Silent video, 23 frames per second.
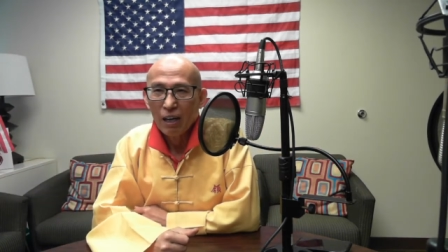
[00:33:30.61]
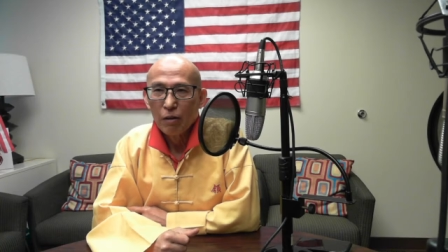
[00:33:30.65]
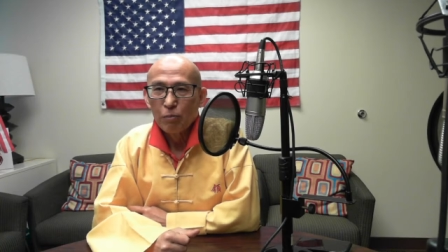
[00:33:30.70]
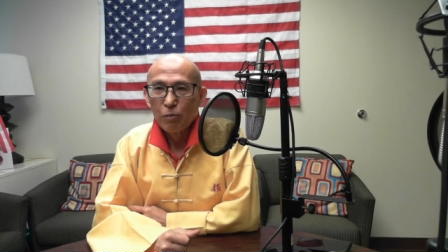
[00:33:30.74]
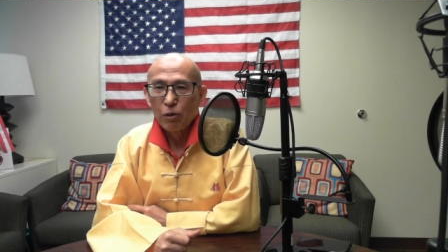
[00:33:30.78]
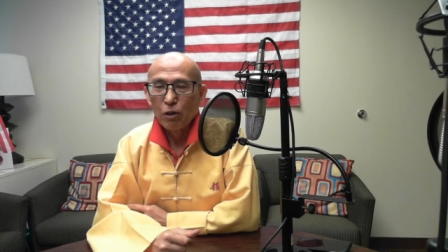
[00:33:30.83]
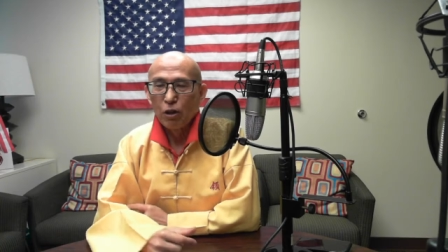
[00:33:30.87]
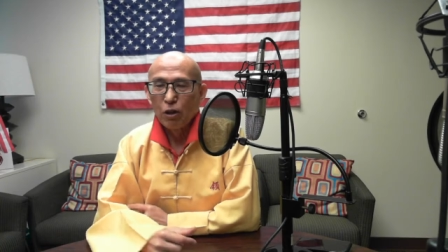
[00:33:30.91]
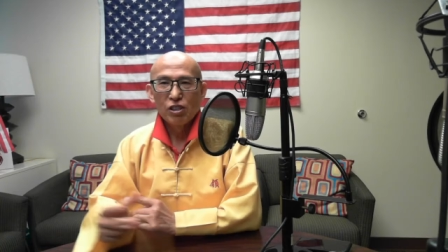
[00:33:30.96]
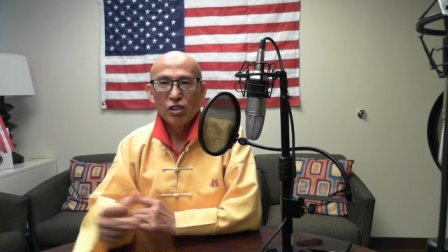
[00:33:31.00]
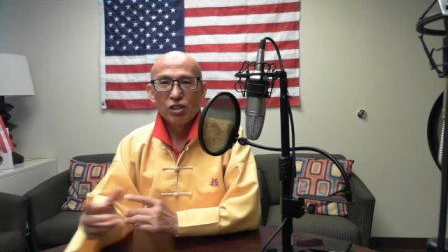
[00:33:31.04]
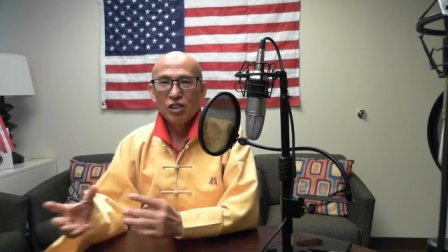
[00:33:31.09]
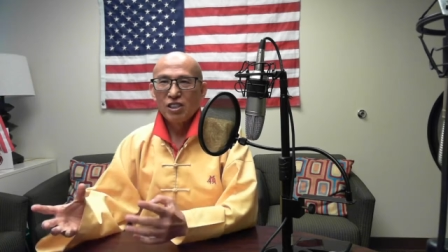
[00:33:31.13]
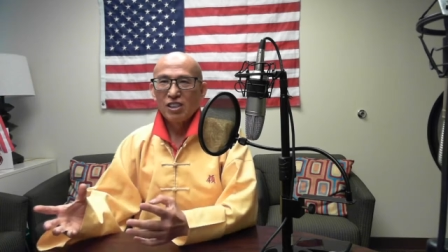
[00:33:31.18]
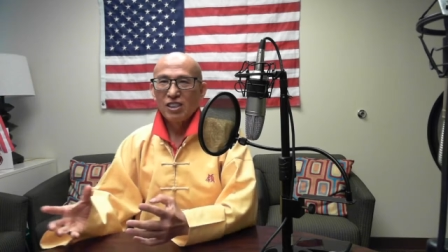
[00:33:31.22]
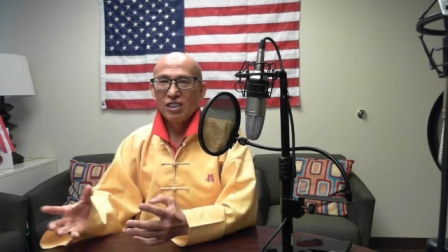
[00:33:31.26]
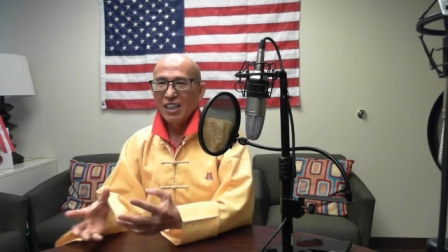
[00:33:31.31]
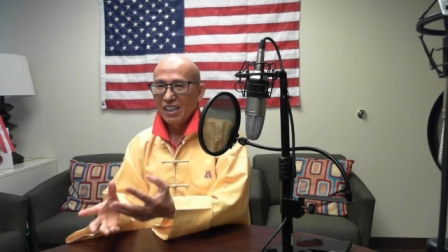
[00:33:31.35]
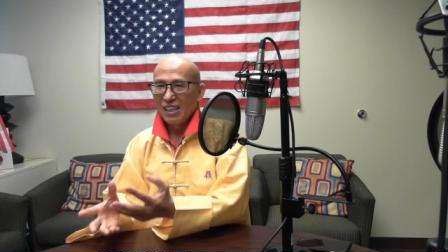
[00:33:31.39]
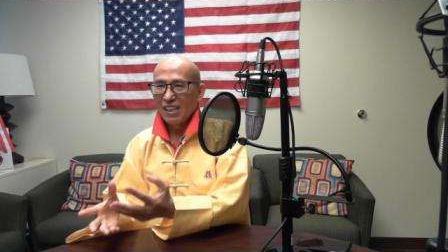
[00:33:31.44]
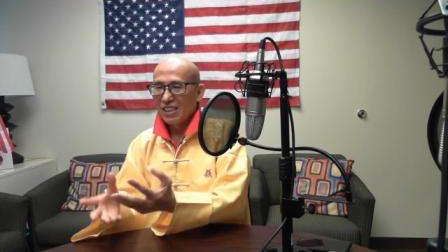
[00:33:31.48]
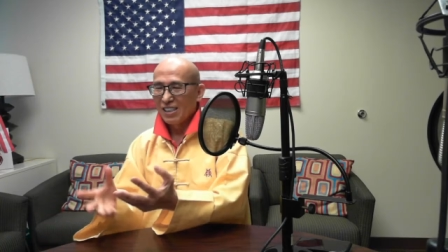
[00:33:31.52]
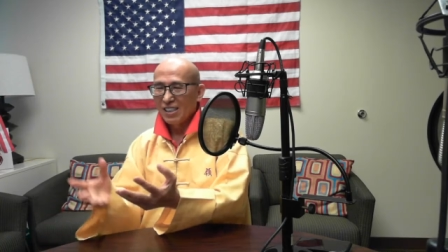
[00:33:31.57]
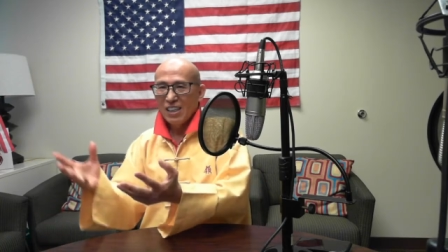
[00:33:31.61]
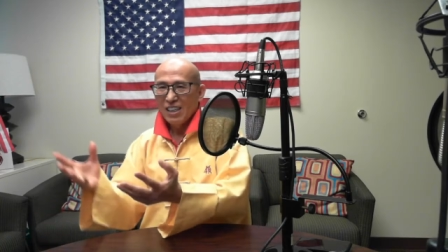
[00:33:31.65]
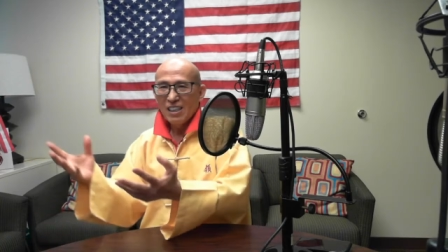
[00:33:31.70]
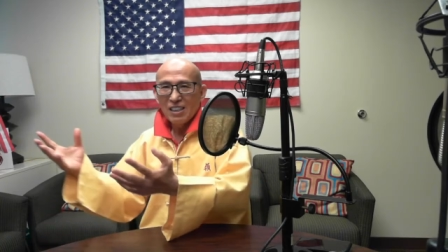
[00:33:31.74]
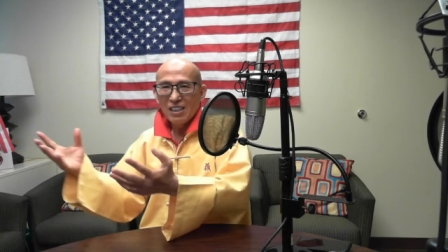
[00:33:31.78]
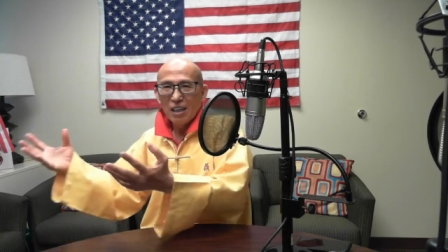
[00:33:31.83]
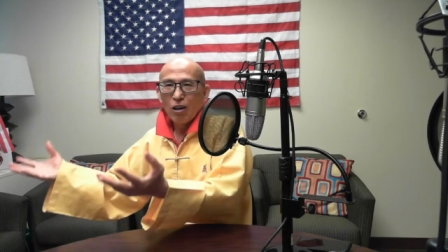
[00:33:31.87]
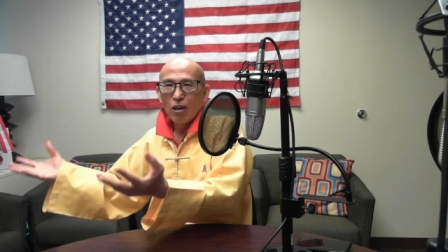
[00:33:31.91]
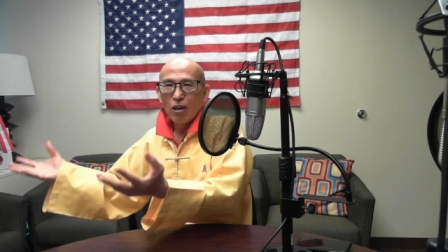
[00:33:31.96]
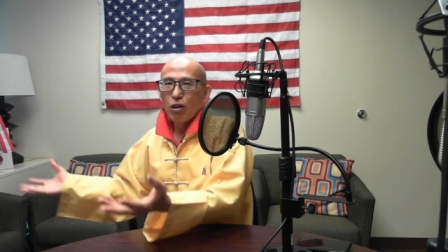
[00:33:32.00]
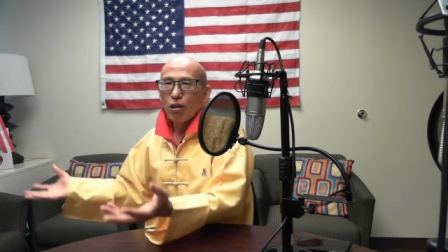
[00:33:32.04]
Because she had
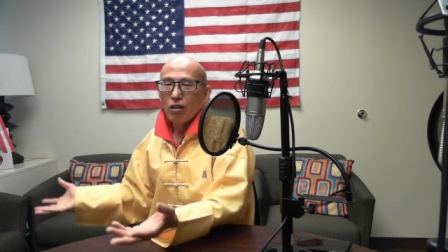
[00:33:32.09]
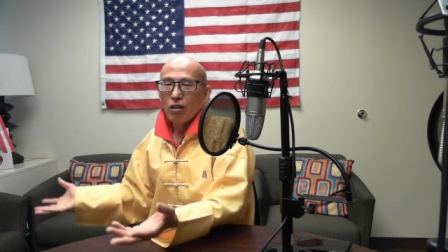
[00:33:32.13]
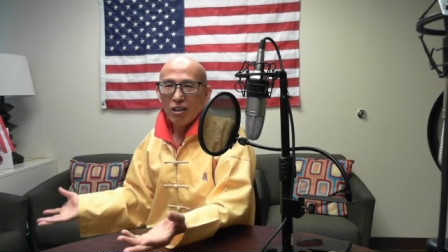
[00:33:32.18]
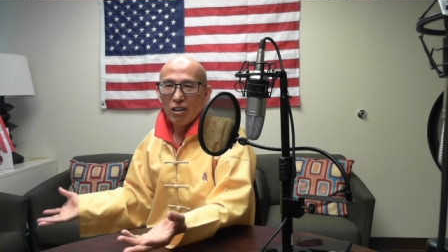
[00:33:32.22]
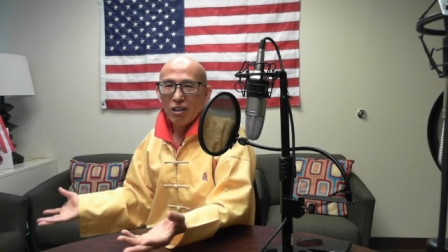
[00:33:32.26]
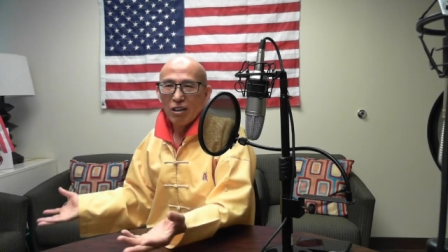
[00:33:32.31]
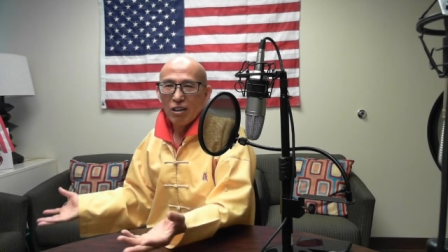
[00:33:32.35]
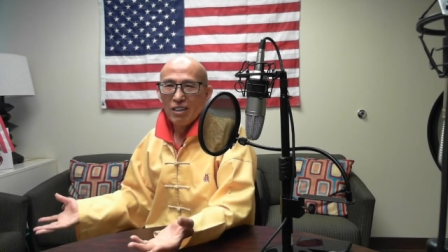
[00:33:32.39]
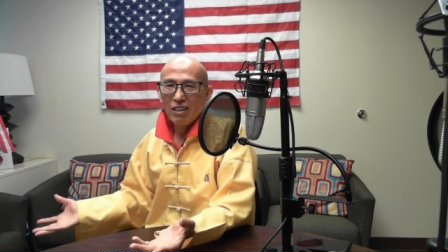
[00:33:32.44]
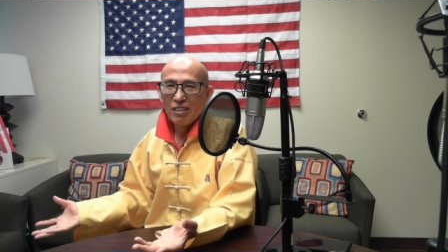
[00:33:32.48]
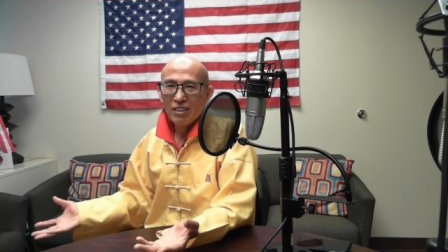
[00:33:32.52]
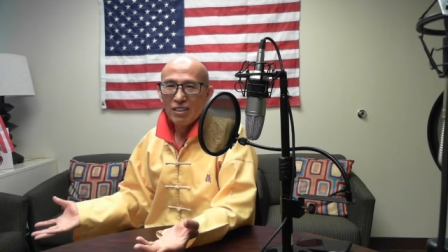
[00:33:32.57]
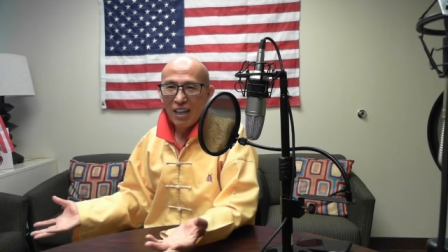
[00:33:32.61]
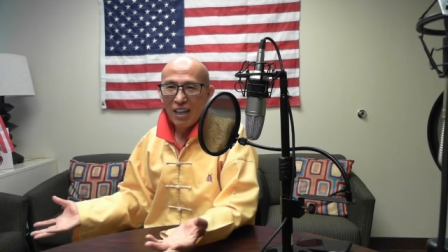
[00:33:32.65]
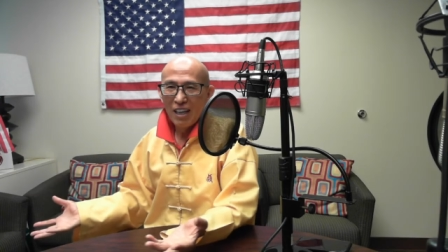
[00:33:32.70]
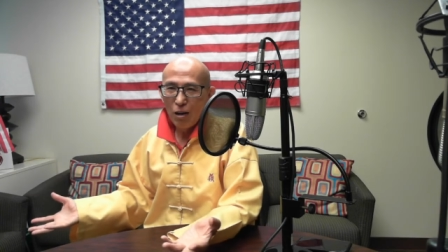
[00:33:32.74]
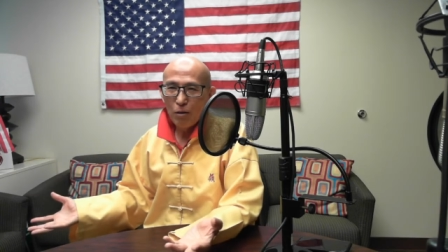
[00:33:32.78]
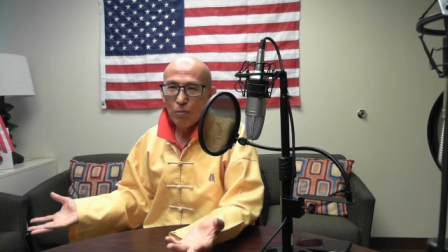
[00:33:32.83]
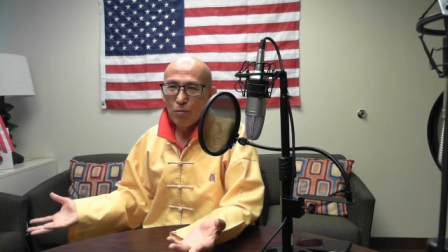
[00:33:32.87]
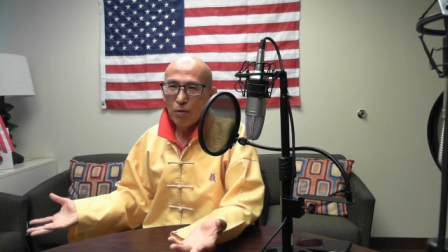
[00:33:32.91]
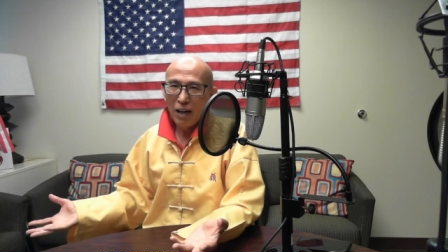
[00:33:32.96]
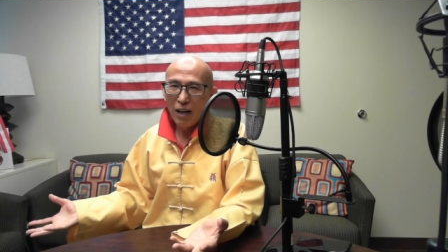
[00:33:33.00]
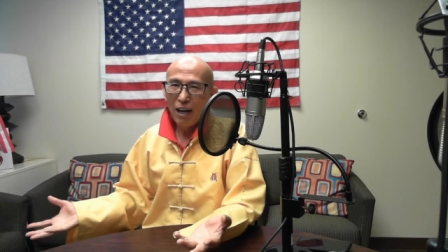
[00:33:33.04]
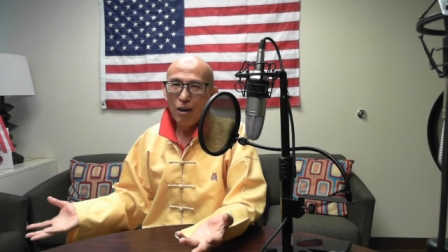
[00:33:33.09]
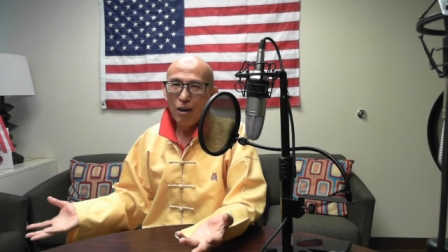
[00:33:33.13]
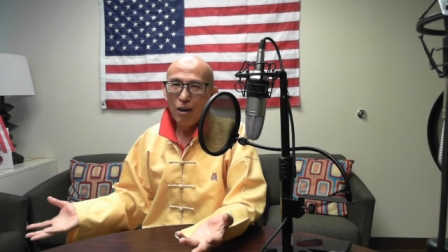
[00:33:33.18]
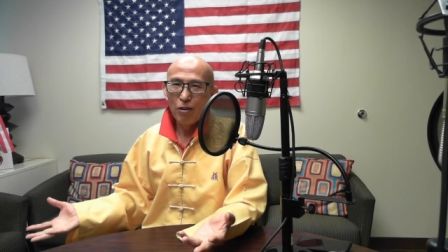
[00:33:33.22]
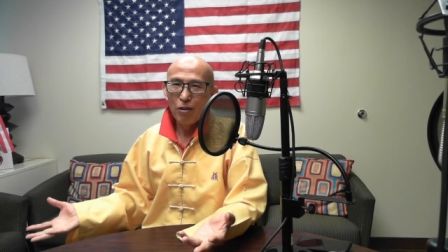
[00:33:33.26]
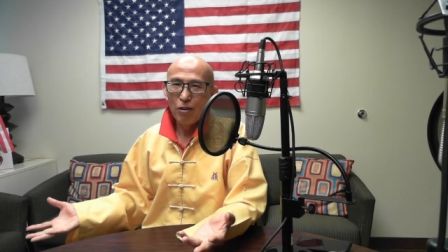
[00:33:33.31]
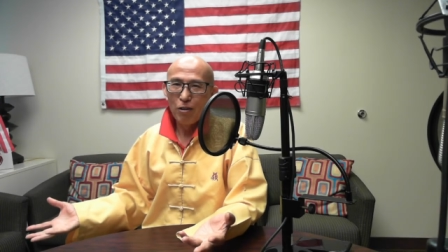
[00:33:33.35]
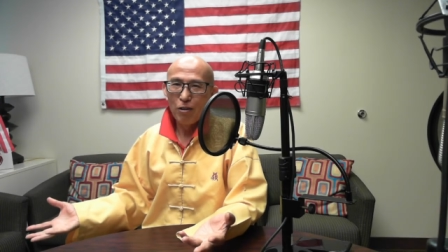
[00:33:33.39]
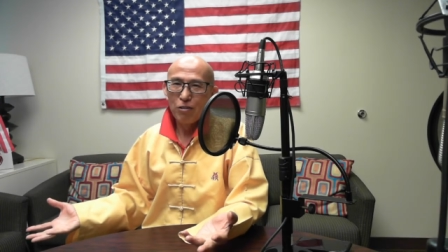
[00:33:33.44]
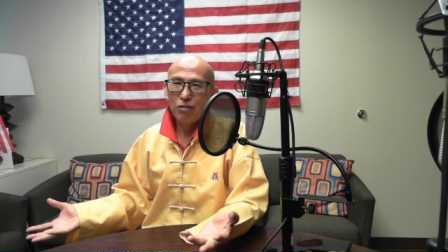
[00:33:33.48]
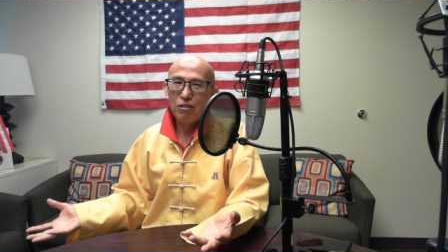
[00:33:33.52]
such a terrible
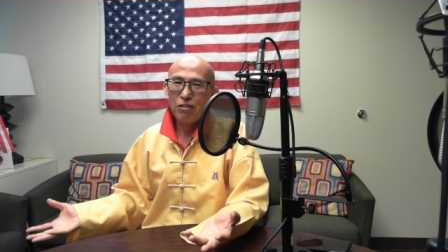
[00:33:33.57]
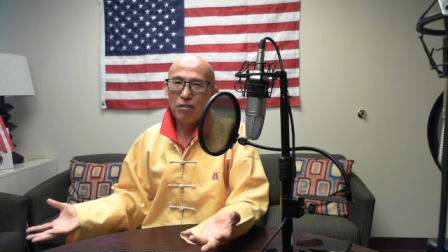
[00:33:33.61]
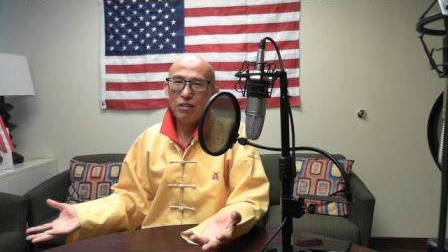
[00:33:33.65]
health,